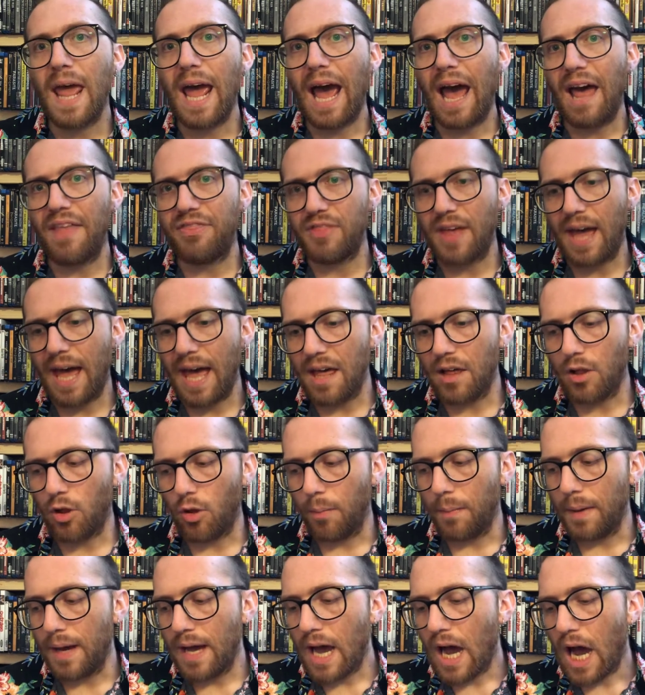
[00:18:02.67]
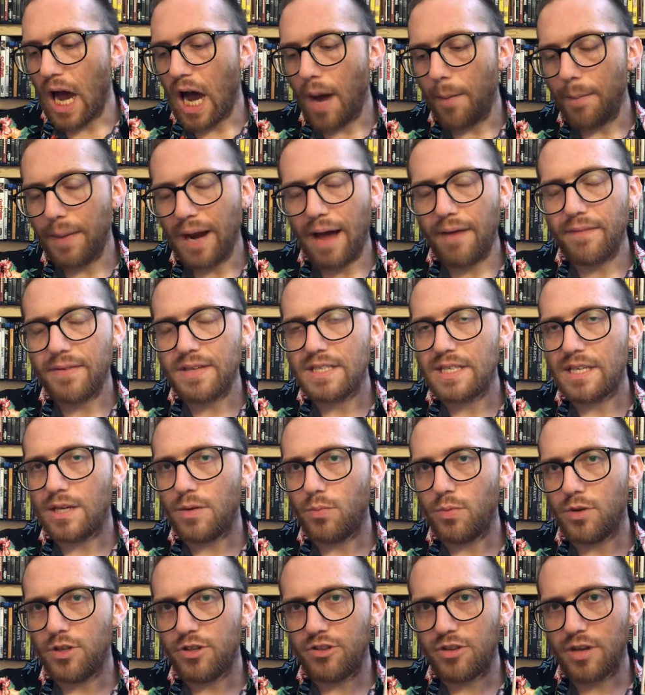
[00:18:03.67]
at the helm. And obviously
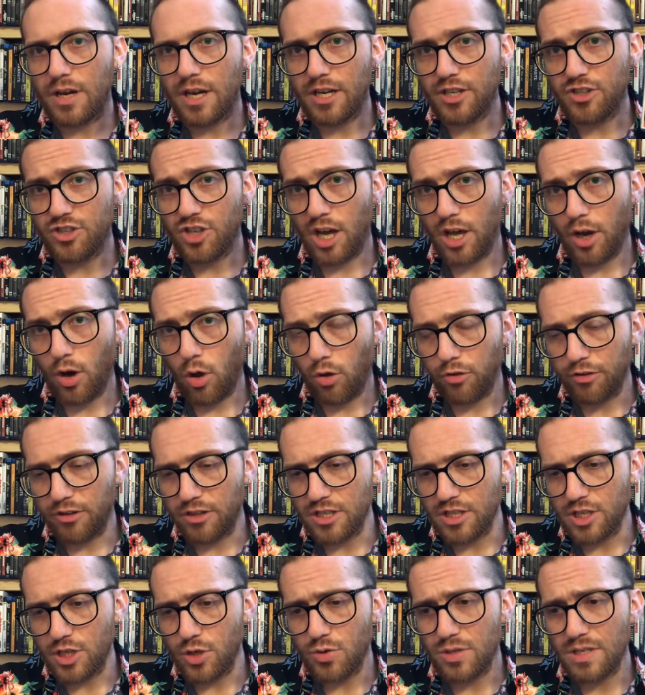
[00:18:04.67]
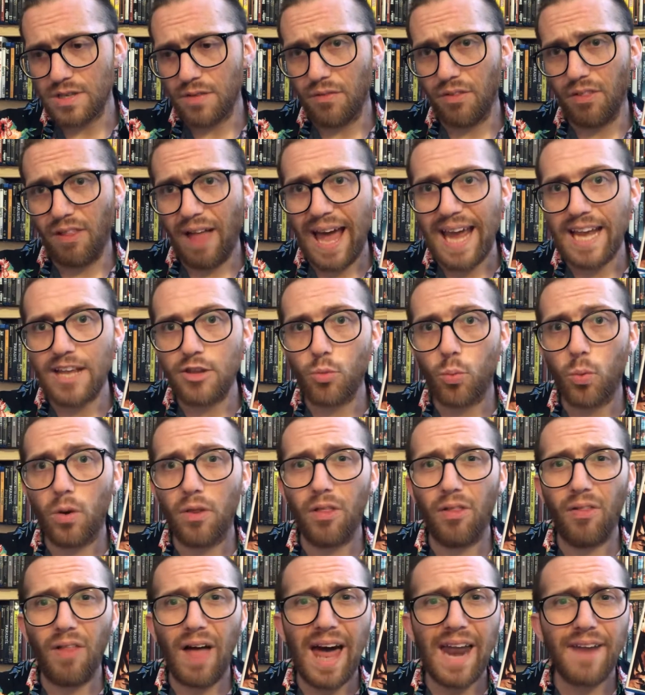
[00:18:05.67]
with John Alton's use of light, where a
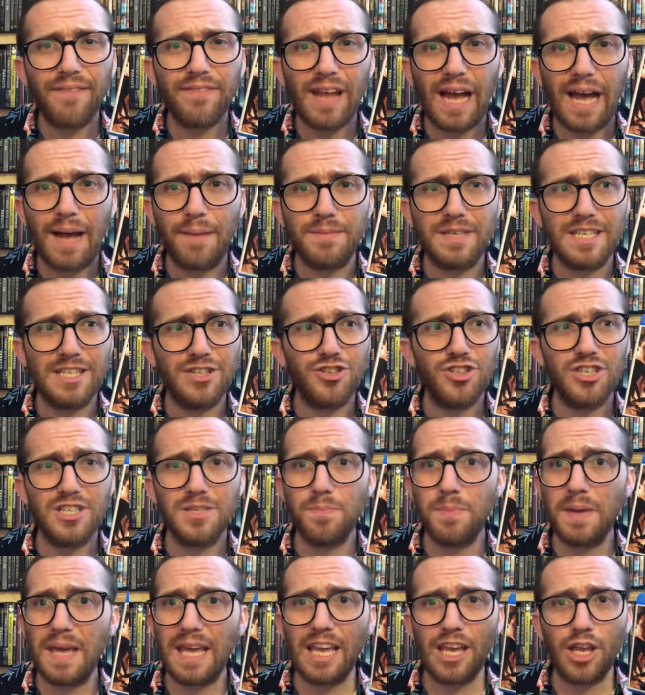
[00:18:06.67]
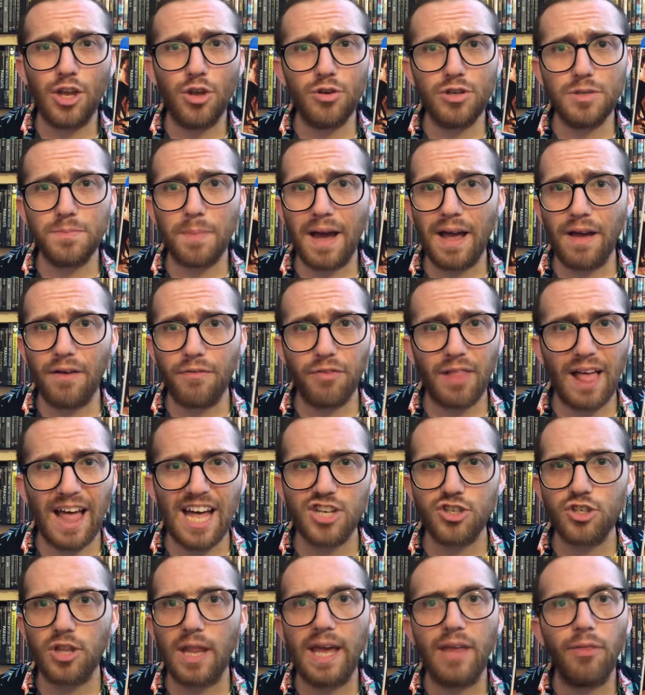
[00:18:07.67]
lot of times it's just being used by a
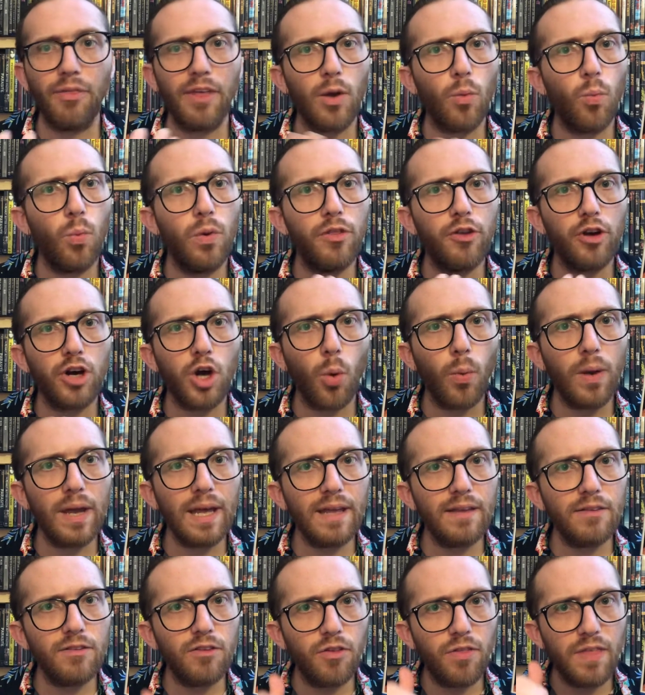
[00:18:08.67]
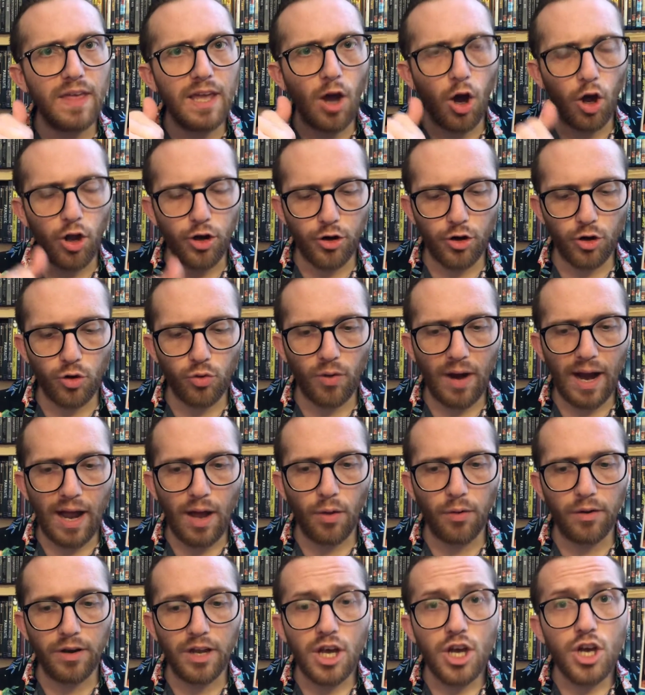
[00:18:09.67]
flashlight. Like when they're going into the
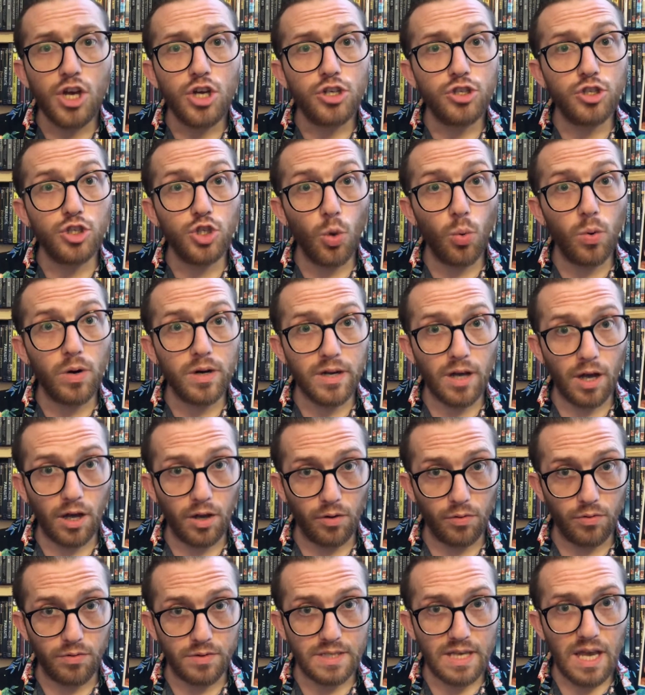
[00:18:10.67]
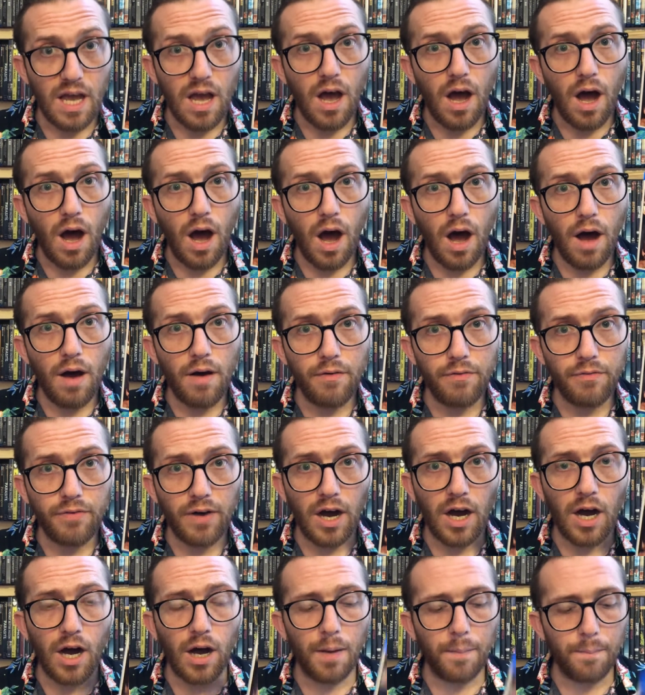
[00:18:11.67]
underground sewer tunnels of,
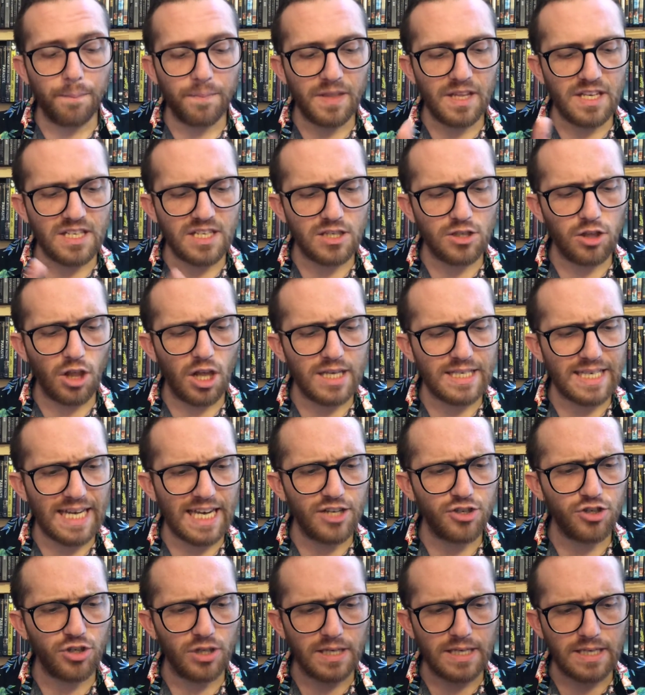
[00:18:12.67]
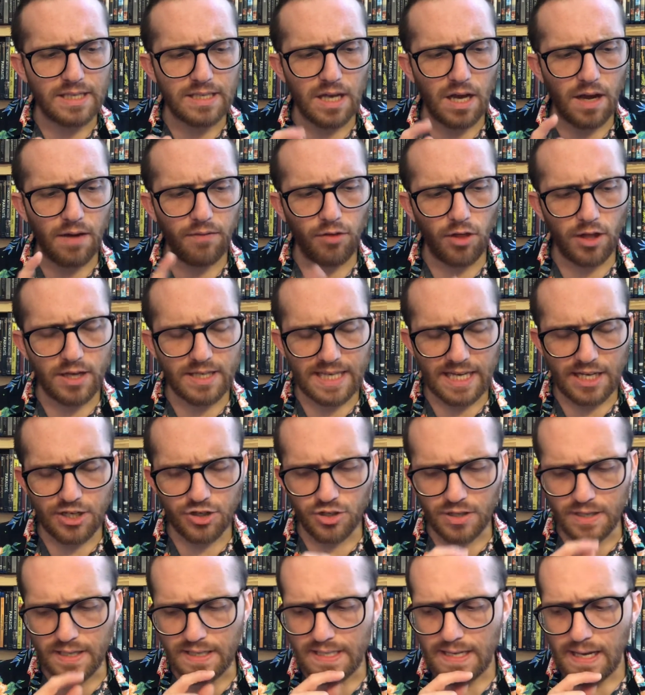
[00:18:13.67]
this is Los Angeles.
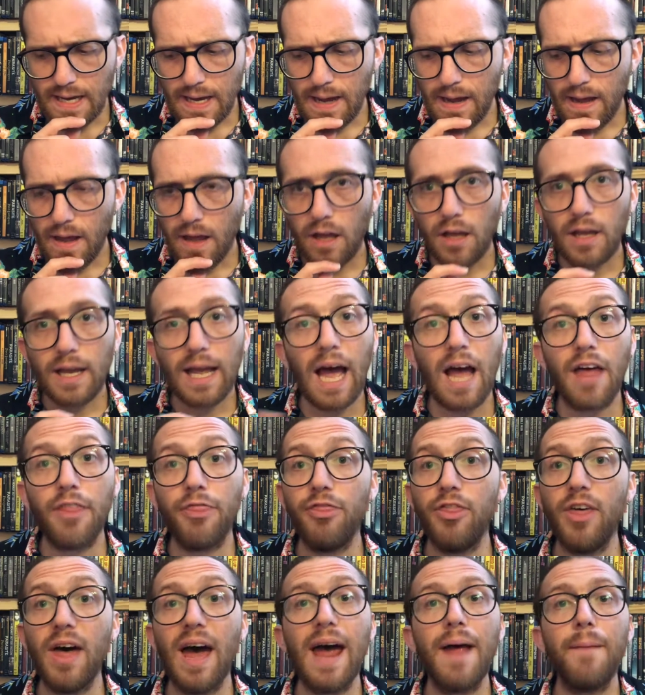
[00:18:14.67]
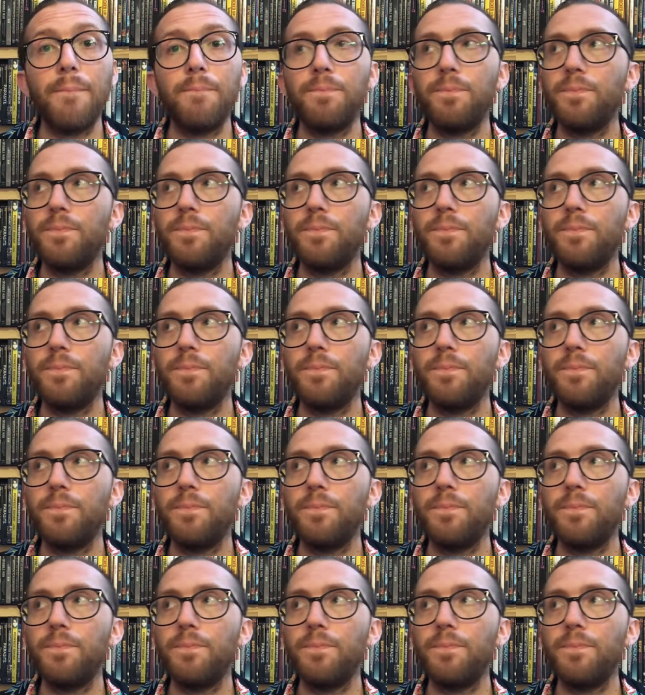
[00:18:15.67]
God,